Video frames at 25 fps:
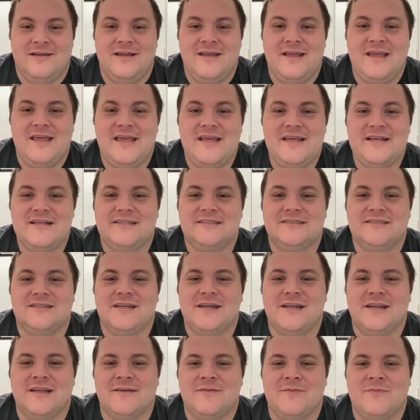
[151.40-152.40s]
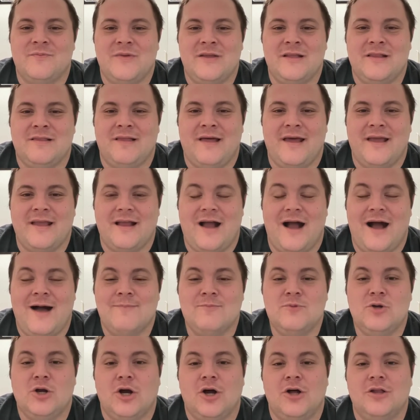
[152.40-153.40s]
he's gonna be like,
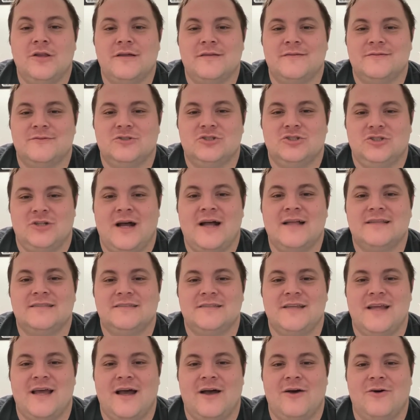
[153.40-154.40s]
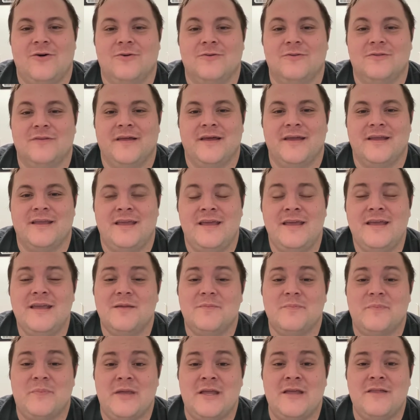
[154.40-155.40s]
I'm calling the shots now. Like, he
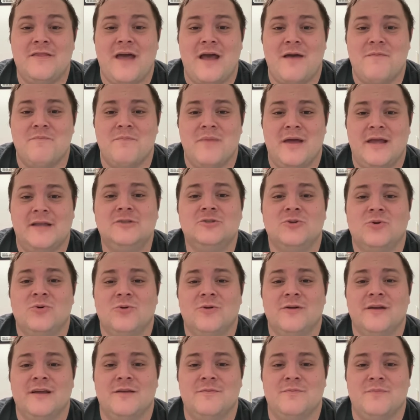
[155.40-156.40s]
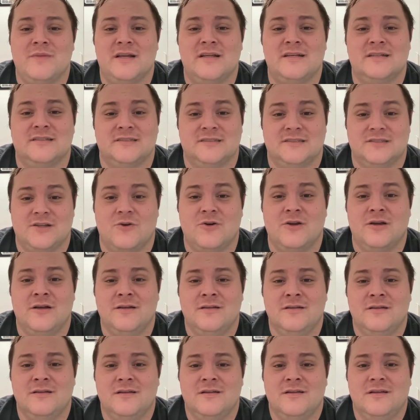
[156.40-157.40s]
could be that mentor in Minnesota.
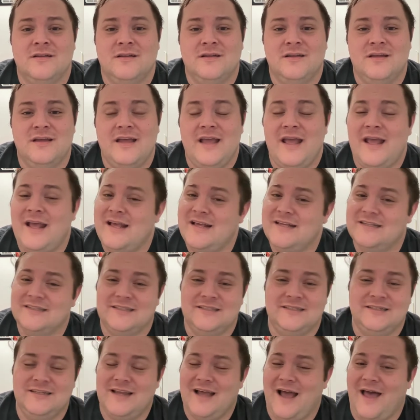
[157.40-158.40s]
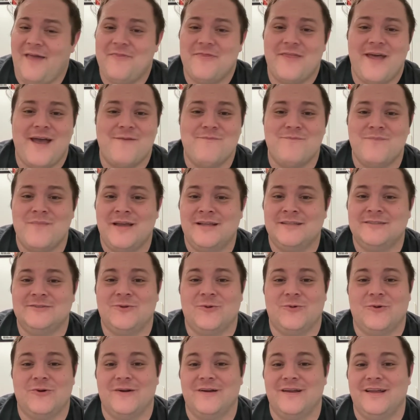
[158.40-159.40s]
He's not that
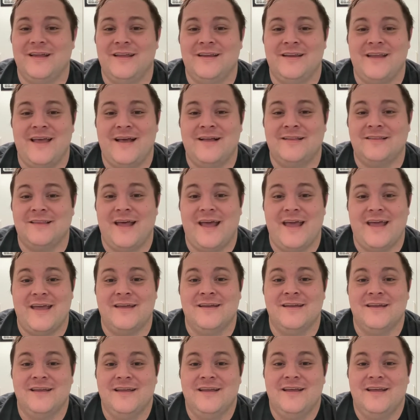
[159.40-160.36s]
mentor in LA.